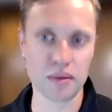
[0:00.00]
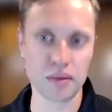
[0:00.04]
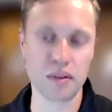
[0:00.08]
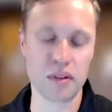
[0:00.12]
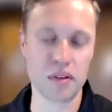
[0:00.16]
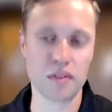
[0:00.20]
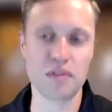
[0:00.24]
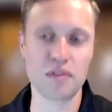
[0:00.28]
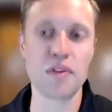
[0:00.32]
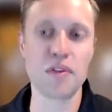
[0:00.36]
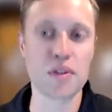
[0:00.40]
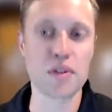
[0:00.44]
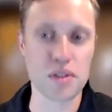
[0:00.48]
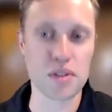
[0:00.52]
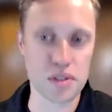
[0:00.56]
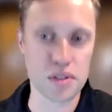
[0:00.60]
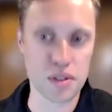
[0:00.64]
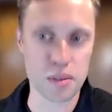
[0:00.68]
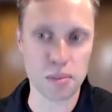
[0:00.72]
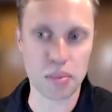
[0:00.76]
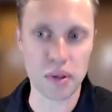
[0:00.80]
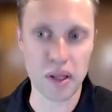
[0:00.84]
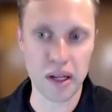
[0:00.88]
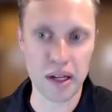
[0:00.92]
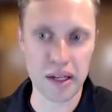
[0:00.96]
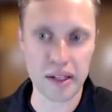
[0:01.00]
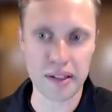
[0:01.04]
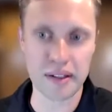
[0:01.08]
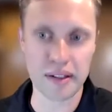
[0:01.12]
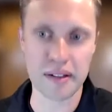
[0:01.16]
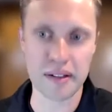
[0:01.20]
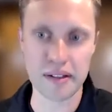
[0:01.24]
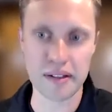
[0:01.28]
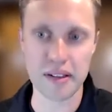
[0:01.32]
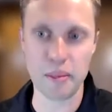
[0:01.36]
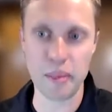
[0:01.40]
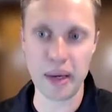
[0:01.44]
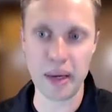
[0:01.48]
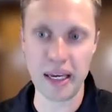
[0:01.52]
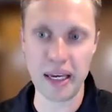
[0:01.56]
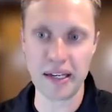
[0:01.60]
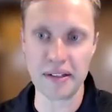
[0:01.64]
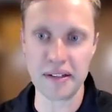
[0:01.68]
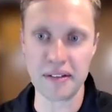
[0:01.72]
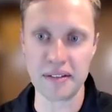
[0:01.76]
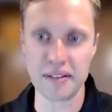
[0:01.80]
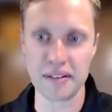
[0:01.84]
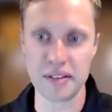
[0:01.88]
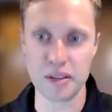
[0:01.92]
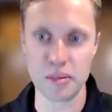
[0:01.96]
you know future supply
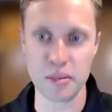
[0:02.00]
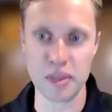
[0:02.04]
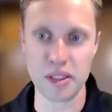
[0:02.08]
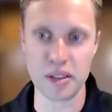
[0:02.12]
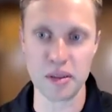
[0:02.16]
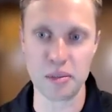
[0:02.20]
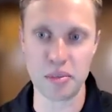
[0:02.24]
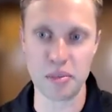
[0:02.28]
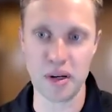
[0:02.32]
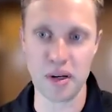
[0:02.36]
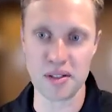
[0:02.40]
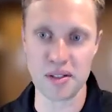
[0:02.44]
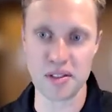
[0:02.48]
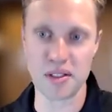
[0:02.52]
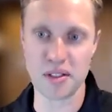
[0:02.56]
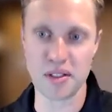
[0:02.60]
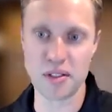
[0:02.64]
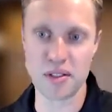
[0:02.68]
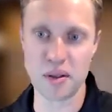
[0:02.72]
demand to meet the project.